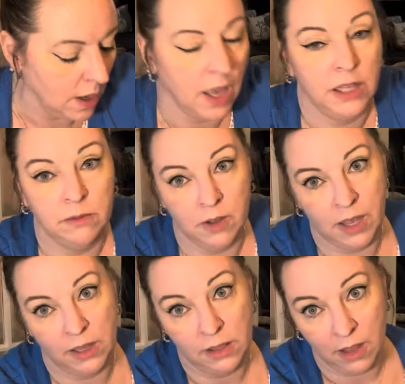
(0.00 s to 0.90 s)
I,
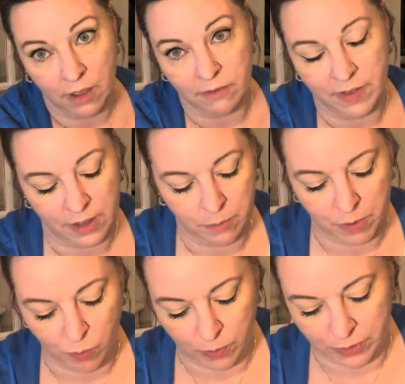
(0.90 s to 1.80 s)
I love
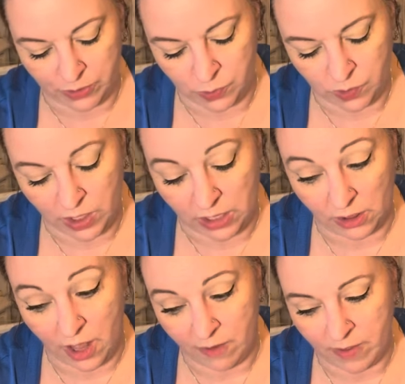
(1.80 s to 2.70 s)
element warmers. Like,
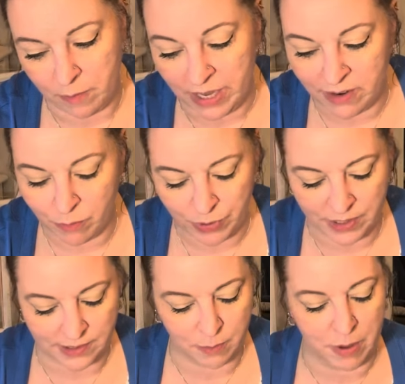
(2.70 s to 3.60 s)
love. I might even put
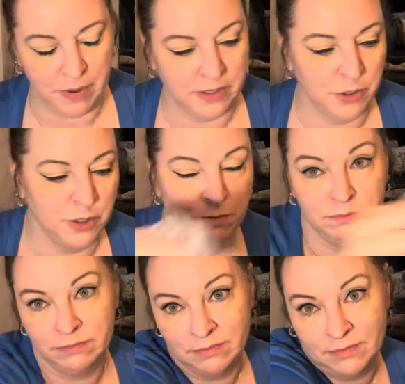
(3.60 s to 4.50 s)
this in my bedroom.
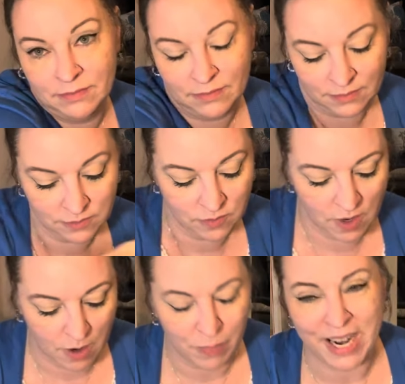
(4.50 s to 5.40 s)

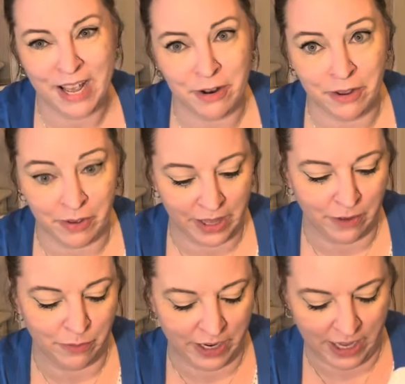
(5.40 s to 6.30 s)
But I don't know. I
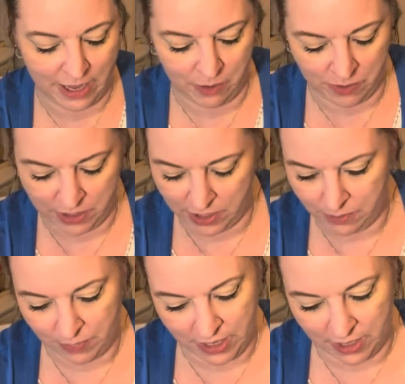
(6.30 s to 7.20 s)
love what I got going on
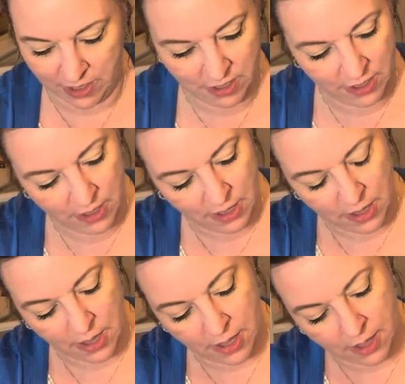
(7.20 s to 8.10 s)
up there.
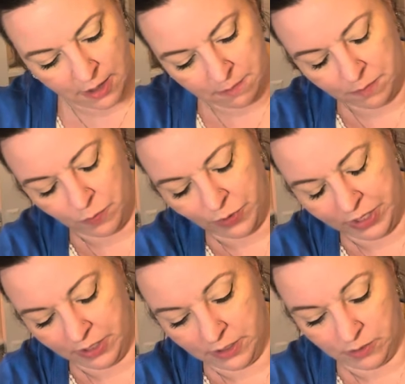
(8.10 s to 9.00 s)
Um,
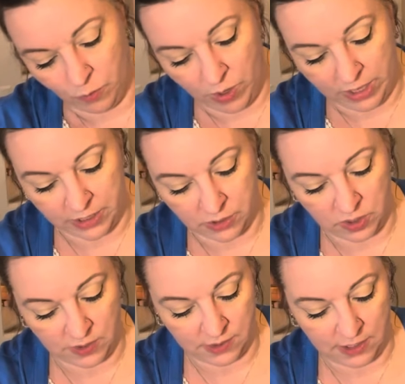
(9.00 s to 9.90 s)
what wattage
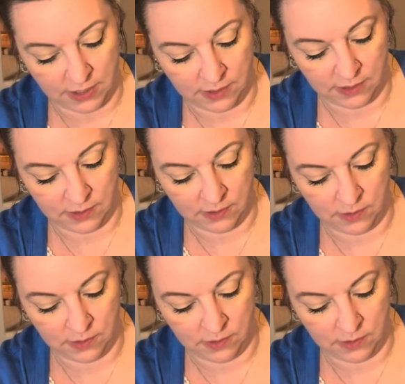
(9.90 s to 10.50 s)
is this?